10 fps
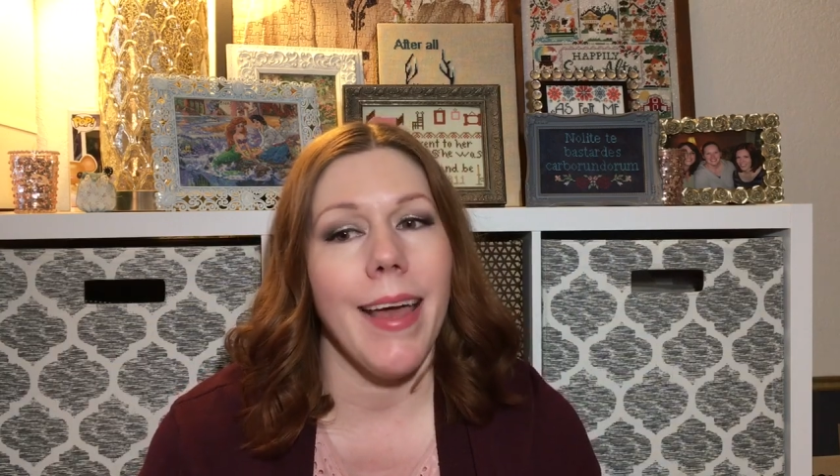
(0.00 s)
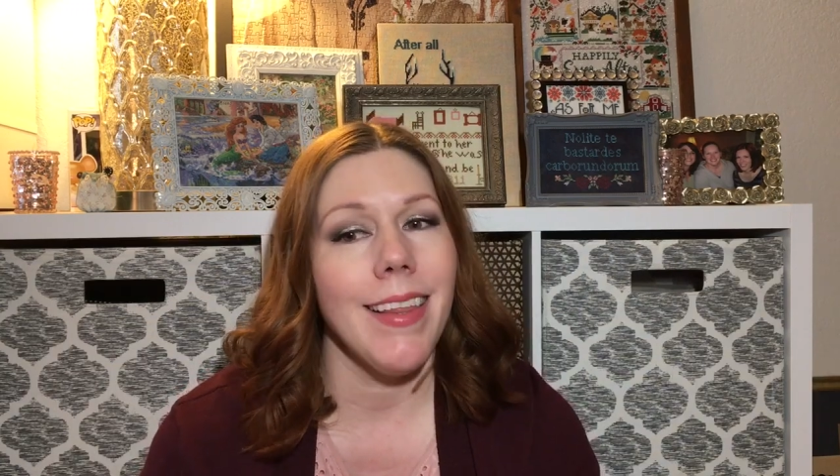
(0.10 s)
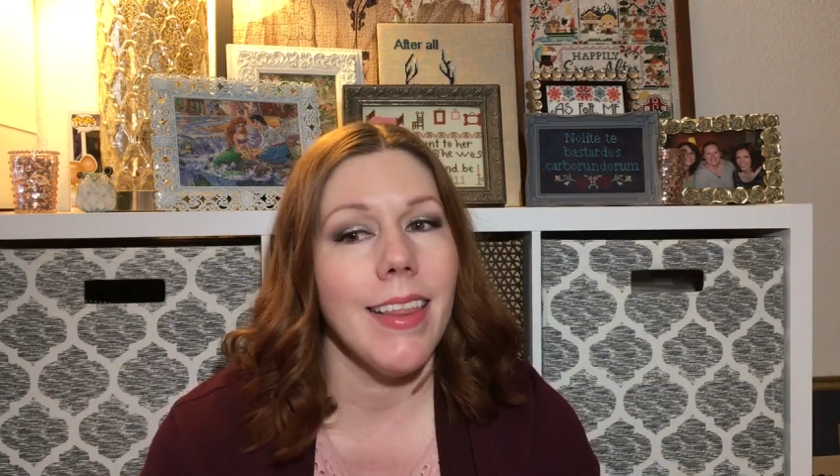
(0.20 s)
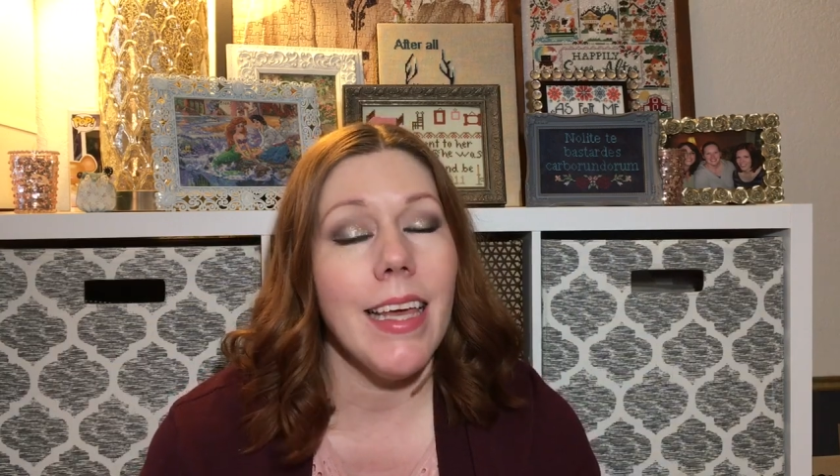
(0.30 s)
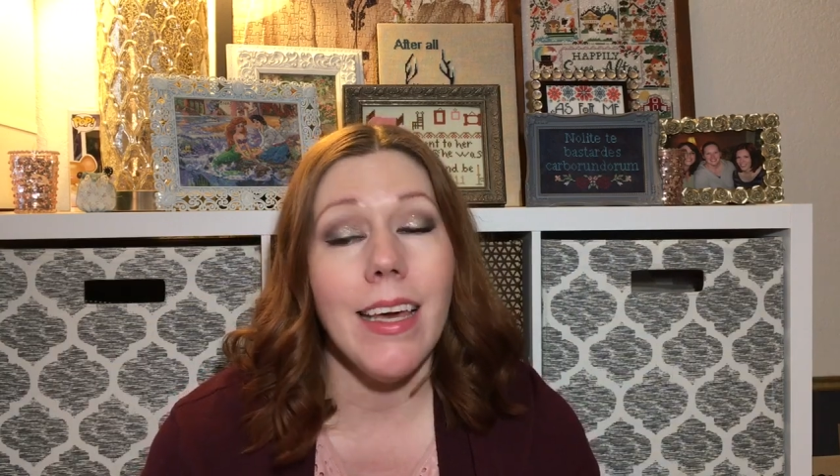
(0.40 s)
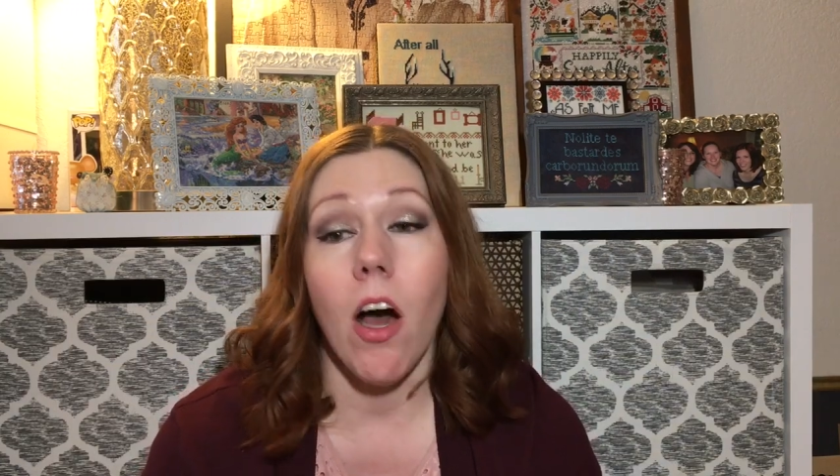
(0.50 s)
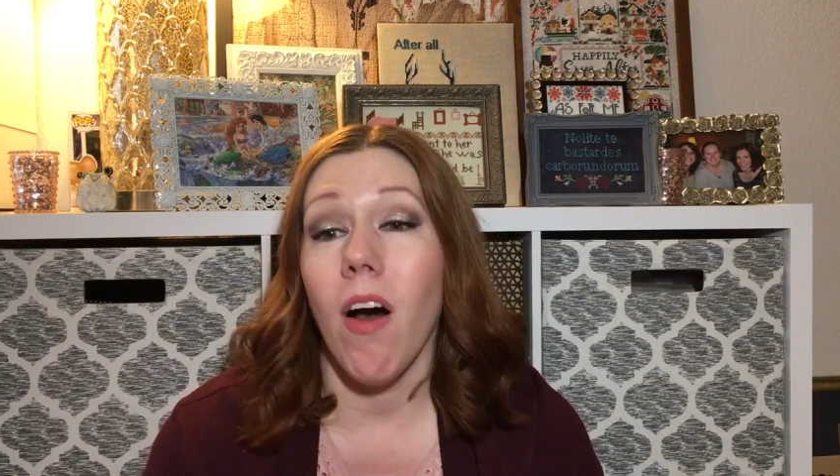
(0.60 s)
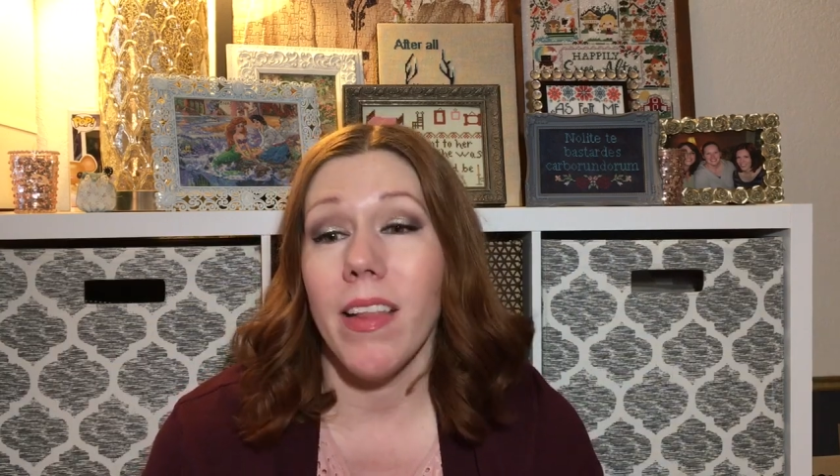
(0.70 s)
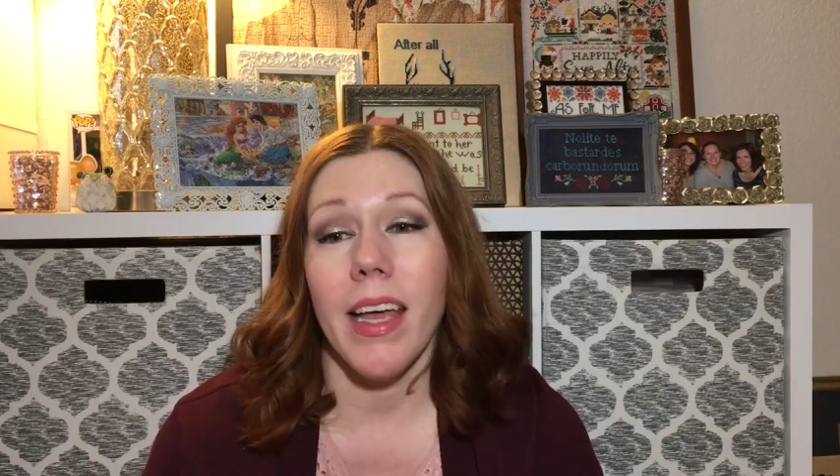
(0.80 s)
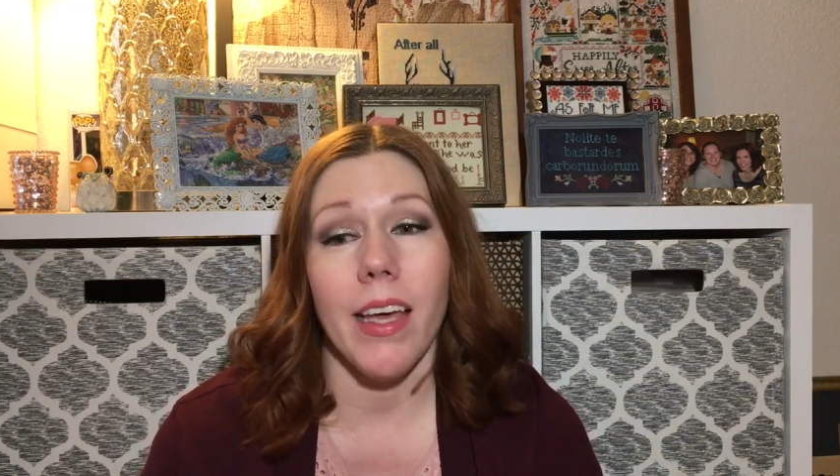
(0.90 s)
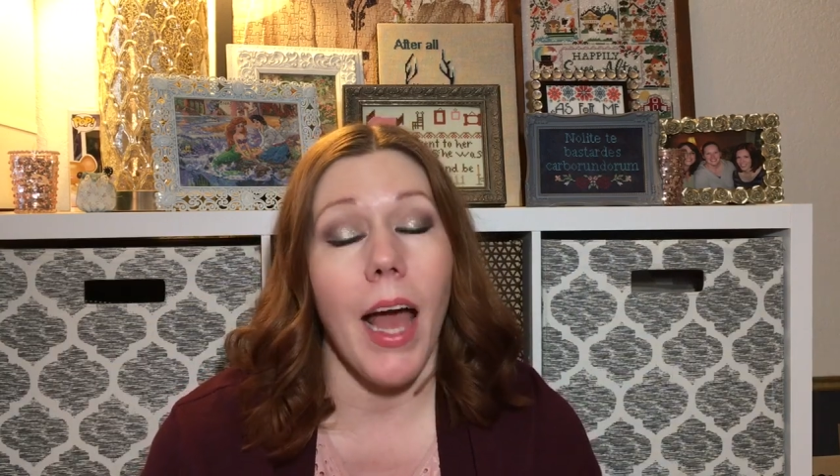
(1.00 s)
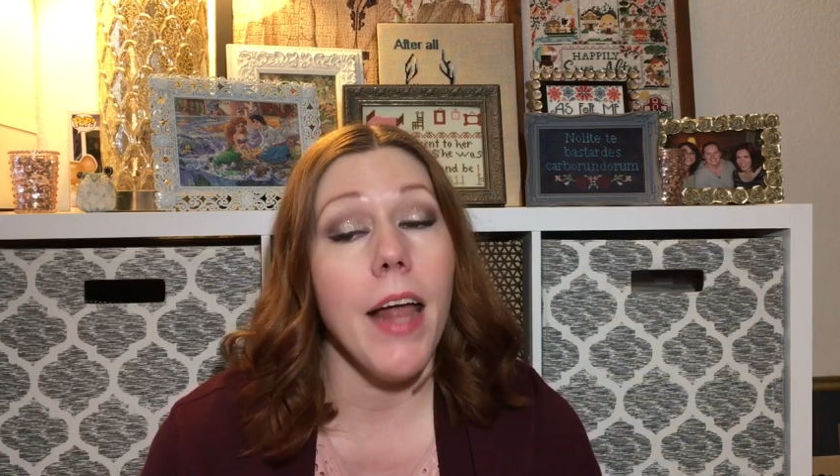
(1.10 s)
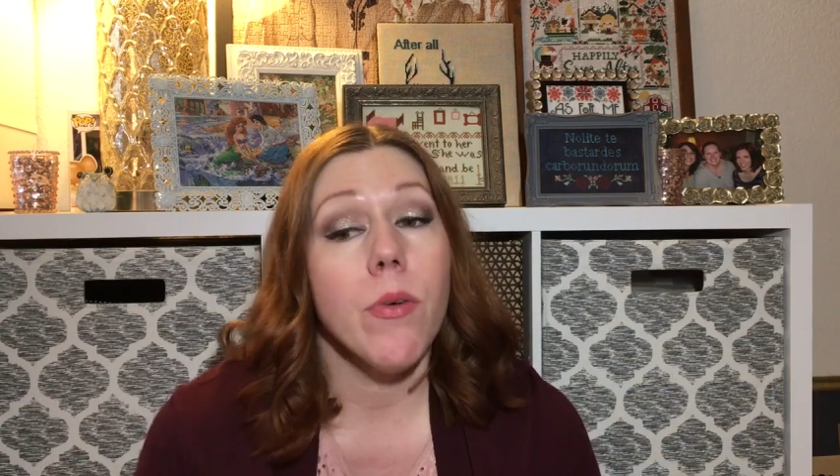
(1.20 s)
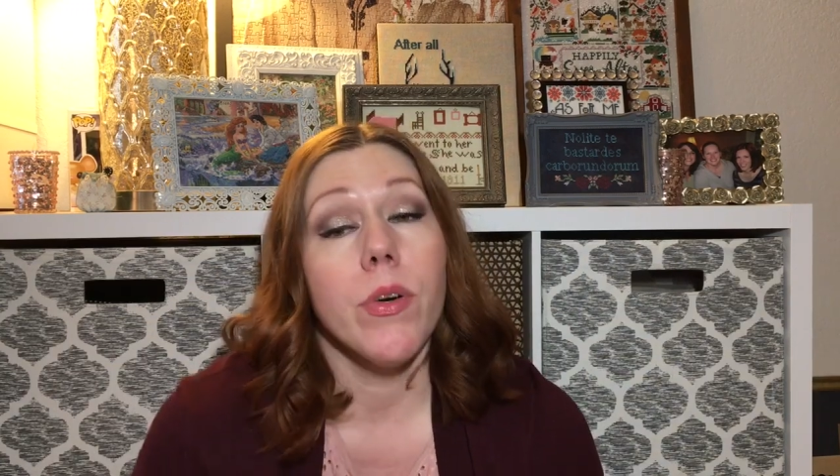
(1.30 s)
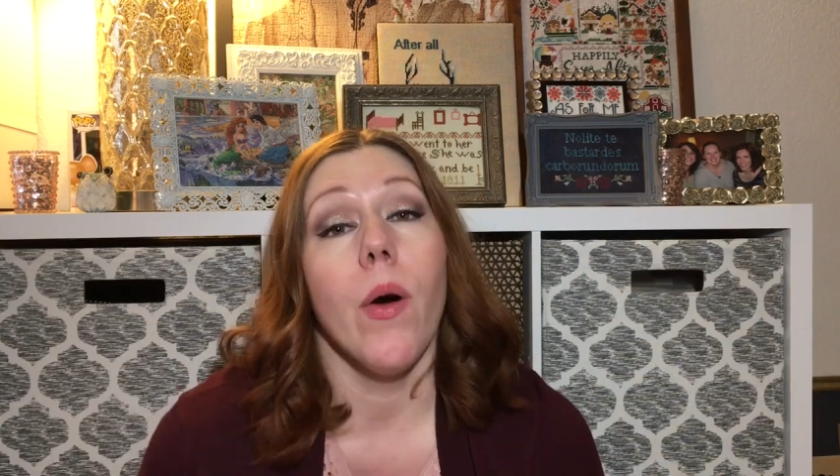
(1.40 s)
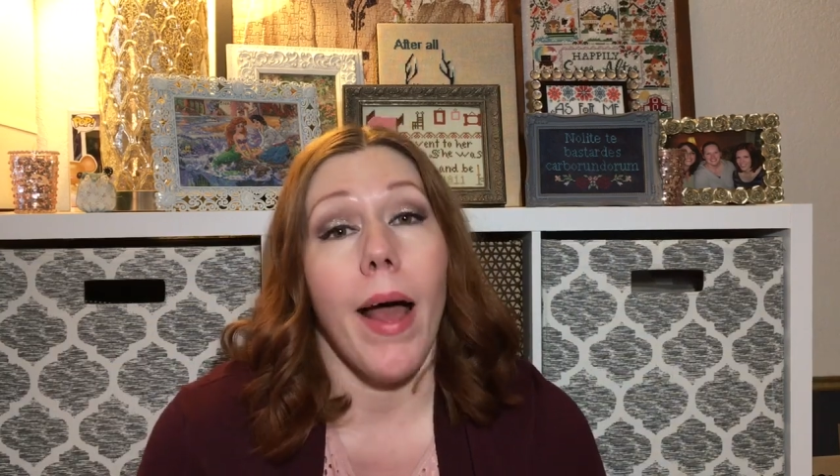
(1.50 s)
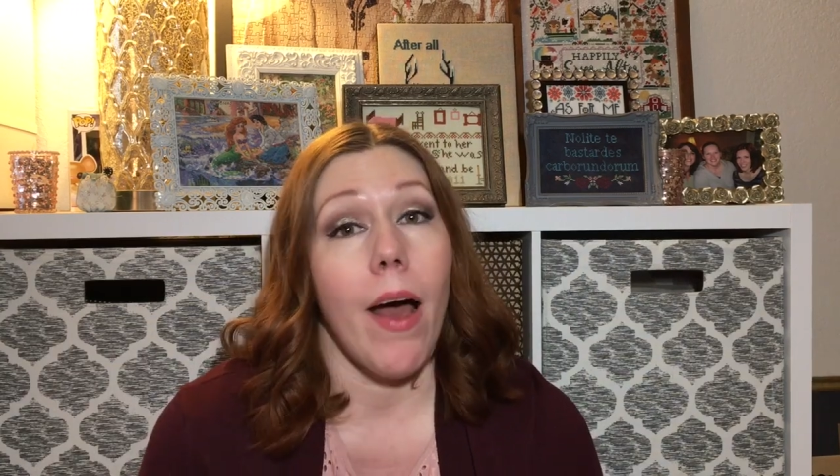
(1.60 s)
I think like, I don't know